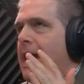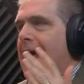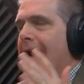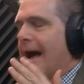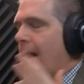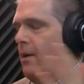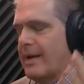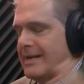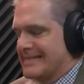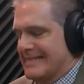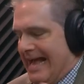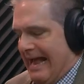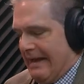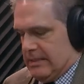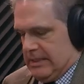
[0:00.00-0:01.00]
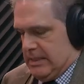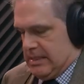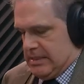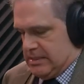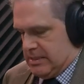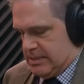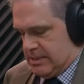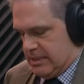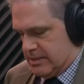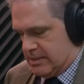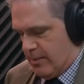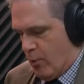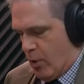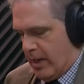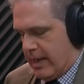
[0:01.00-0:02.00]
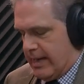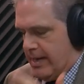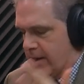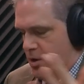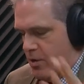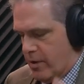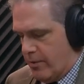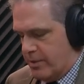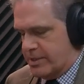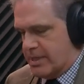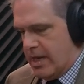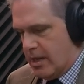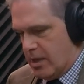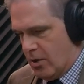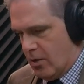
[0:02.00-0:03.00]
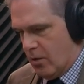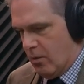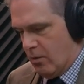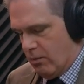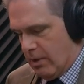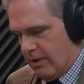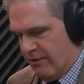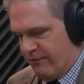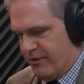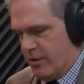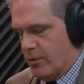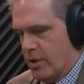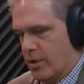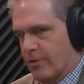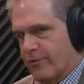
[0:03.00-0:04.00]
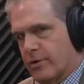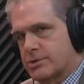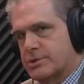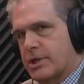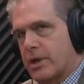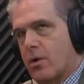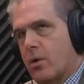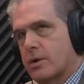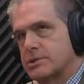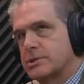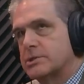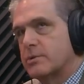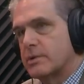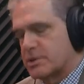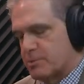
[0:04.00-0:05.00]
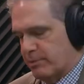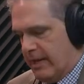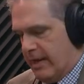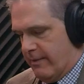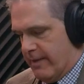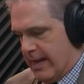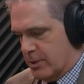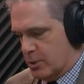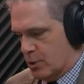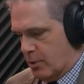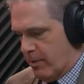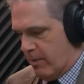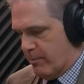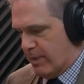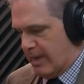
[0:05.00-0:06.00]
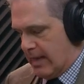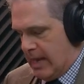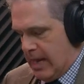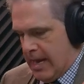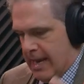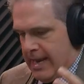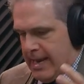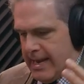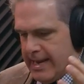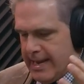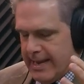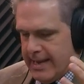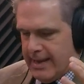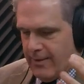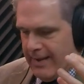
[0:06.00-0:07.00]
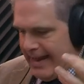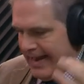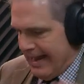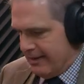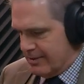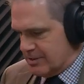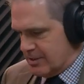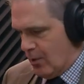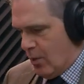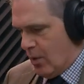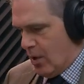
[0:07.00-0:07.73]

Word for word: how exactly does the system work? And I know it would take you a few university courses to explain that to me, but you know, how does it